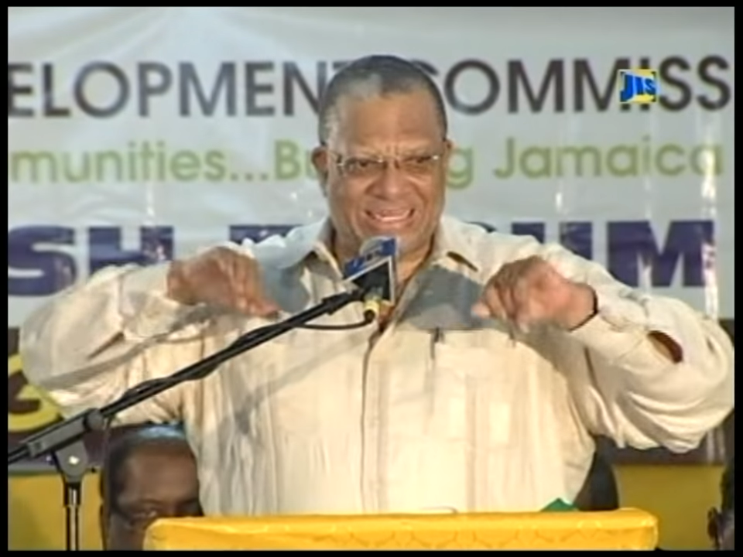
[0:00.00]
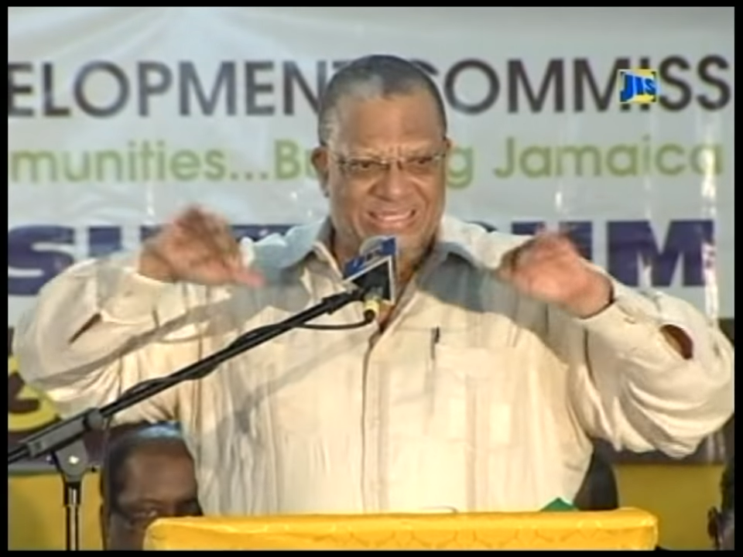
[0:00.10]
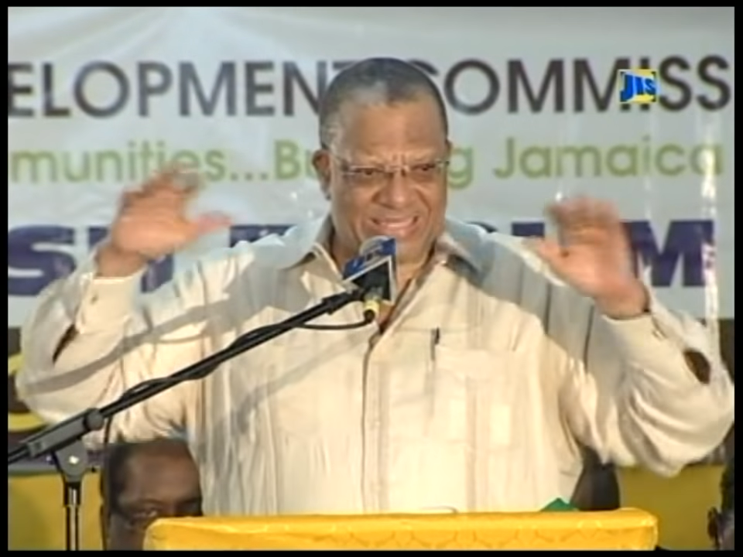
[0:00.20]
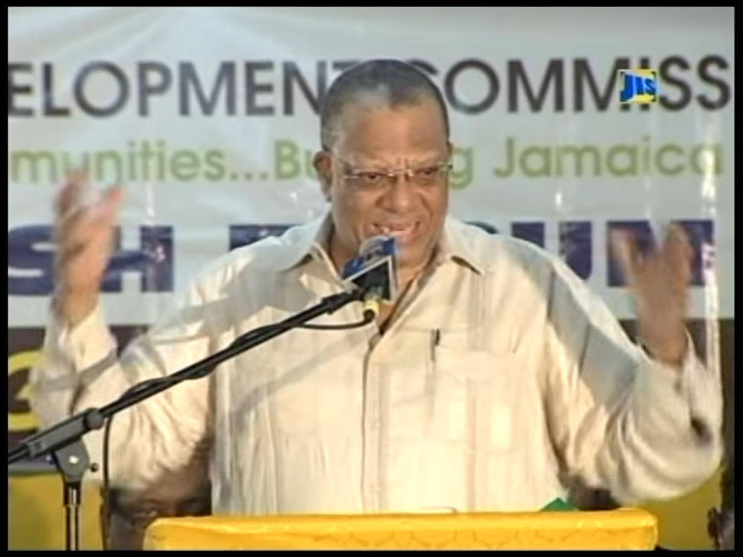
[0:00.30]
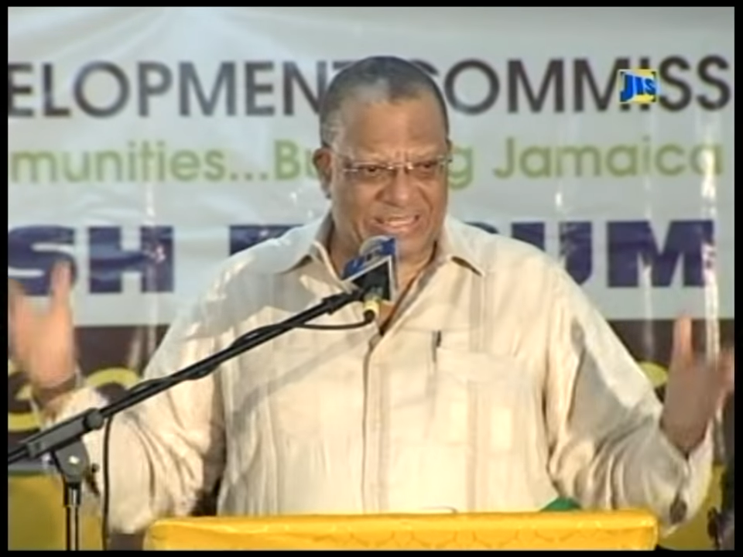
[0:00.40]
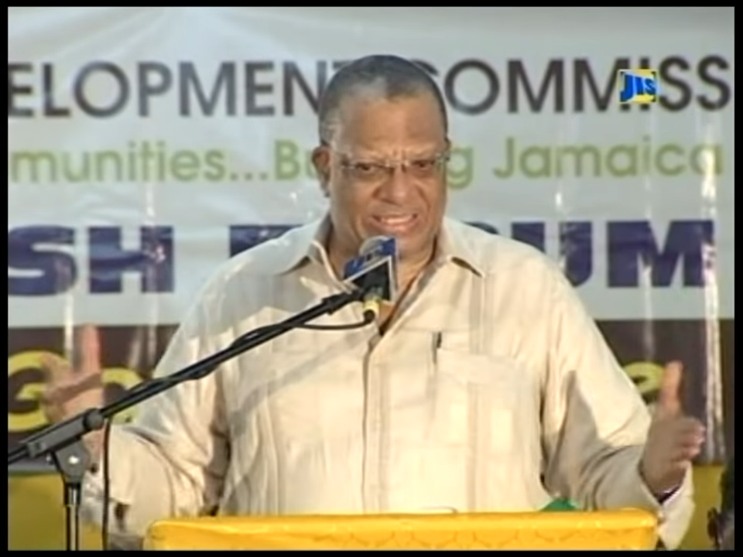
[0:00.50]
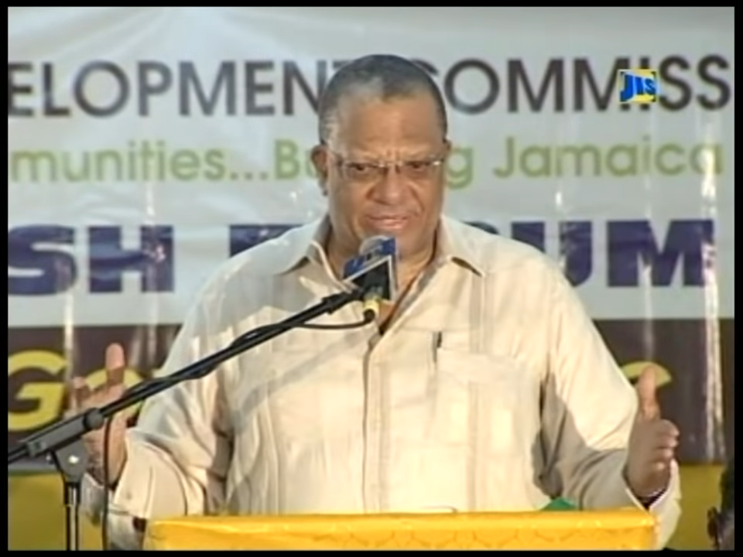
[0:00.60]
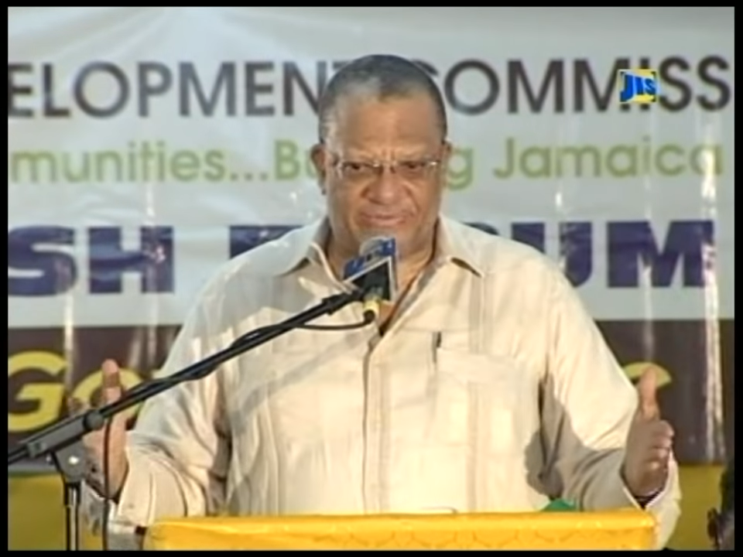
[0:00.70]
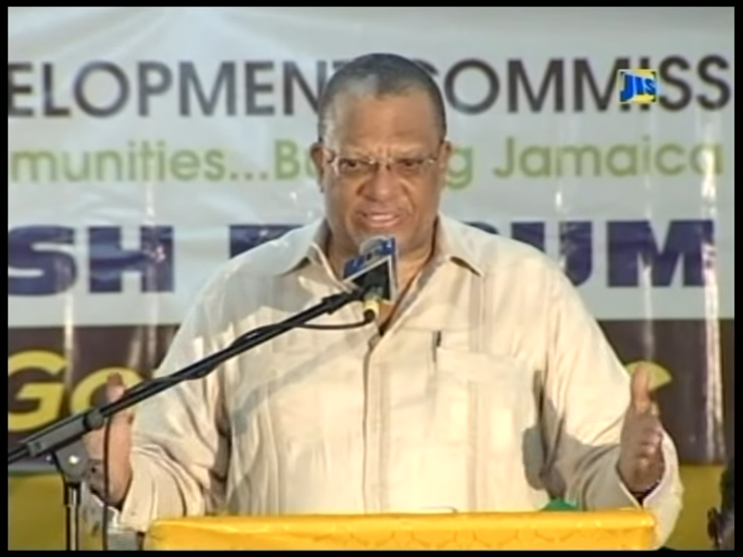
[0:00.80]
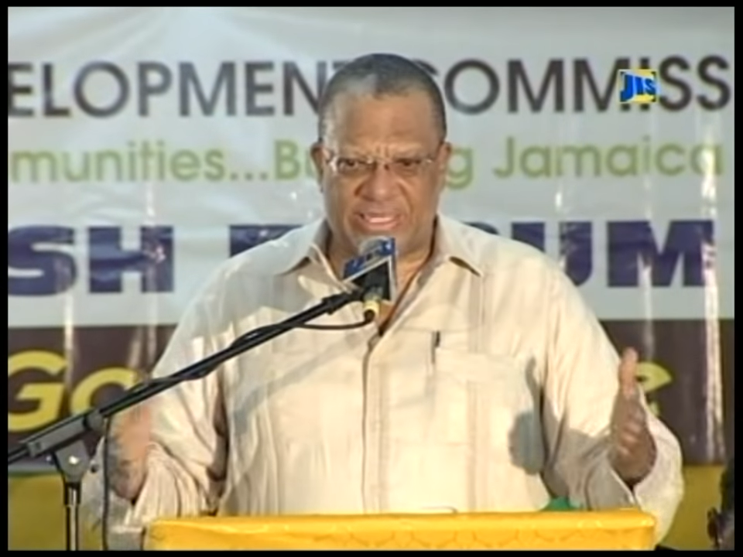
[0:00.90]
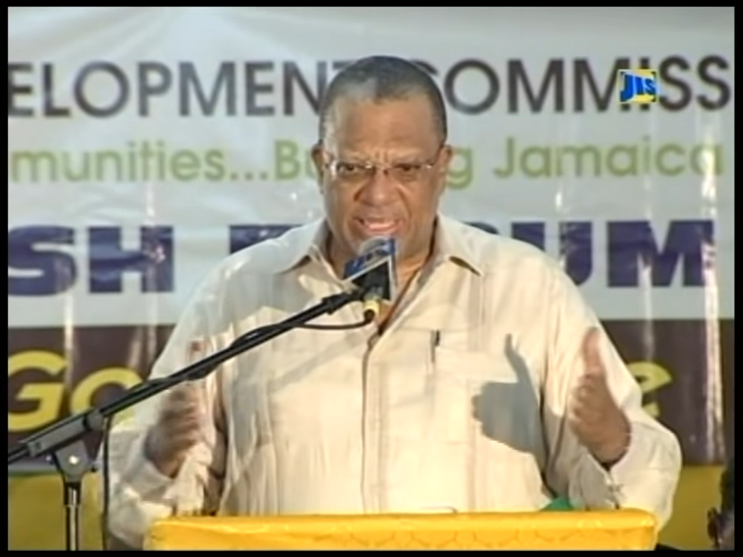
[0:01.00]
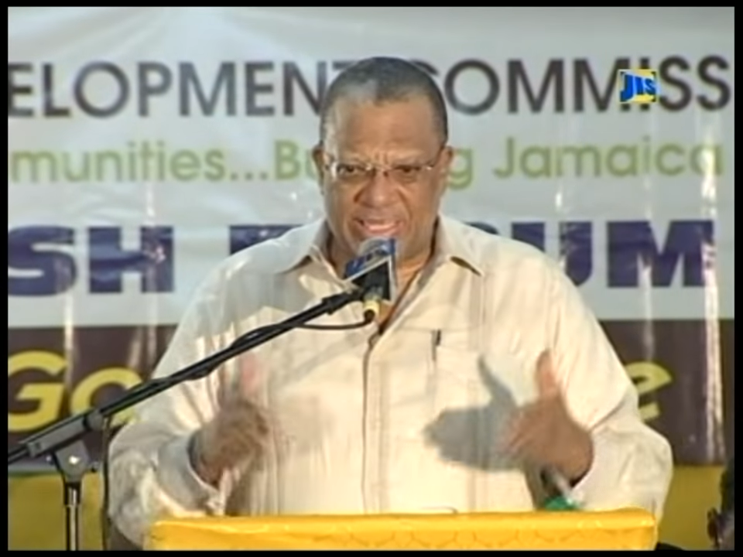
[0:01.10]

incentives